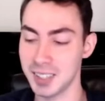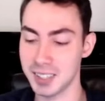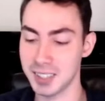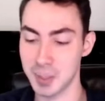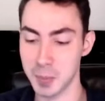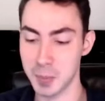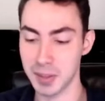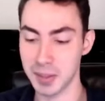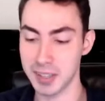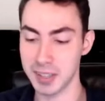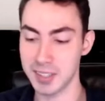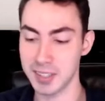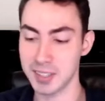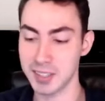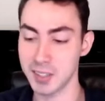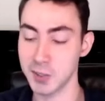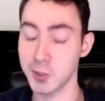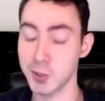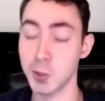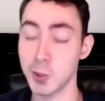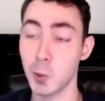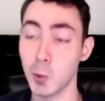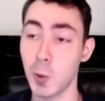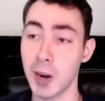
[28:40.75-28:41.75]
something that's still
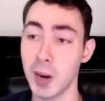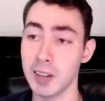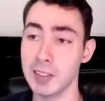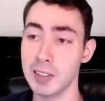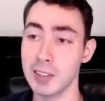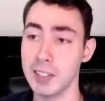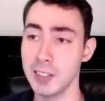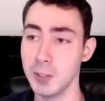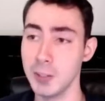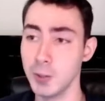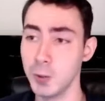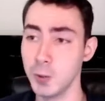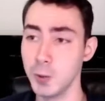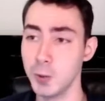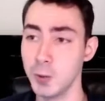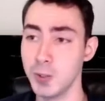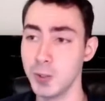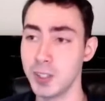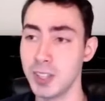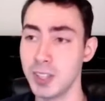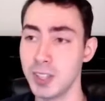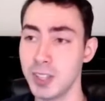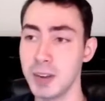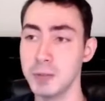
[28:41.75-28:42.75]
so widely
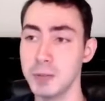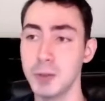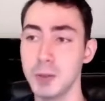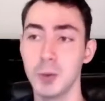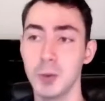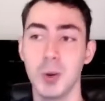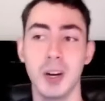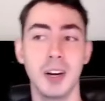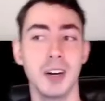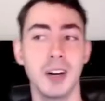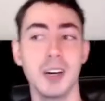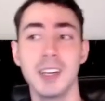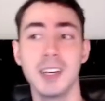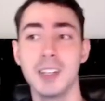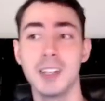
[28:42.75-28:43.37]
used everywhere,